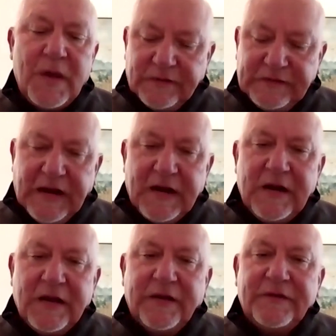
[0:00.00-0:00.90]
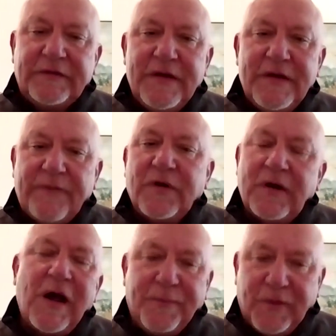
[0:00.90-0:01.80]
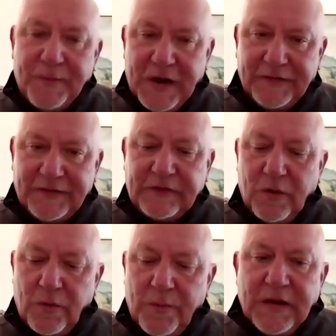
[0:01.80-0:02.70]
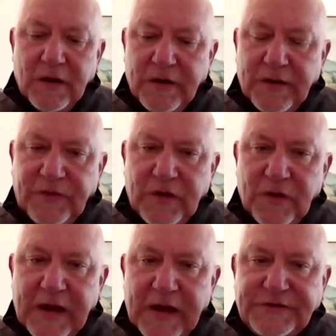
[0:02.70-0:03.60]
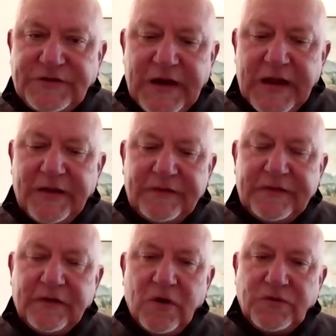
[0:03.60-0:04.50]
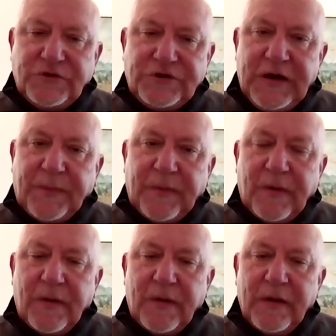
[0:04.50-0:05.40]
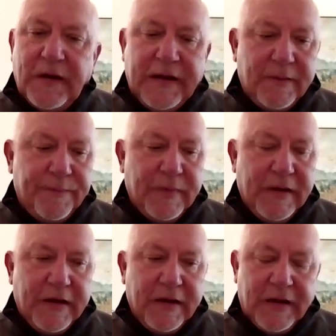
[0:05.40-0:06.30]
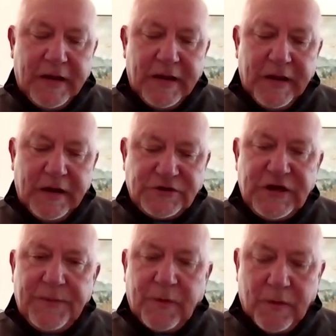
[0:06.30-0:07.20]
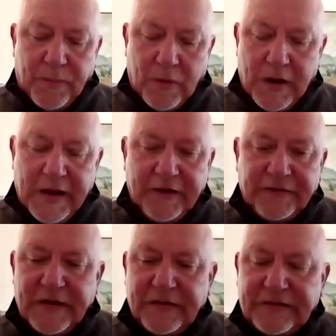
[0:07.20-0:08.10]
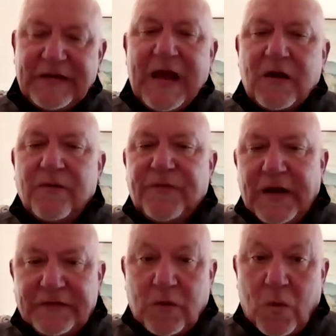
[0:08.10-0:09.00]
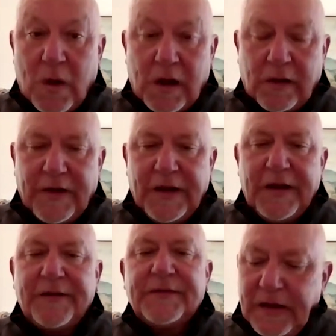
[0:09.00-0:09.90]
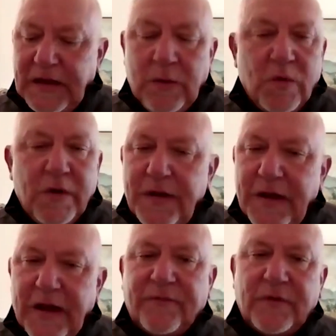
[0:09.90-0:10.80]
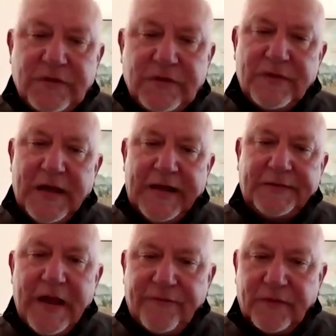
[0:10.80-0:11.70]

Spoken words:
The second is never compromise. So, if you had a chance to go cheaper at a cheaper price and sacrifice quality, he would never do that ever.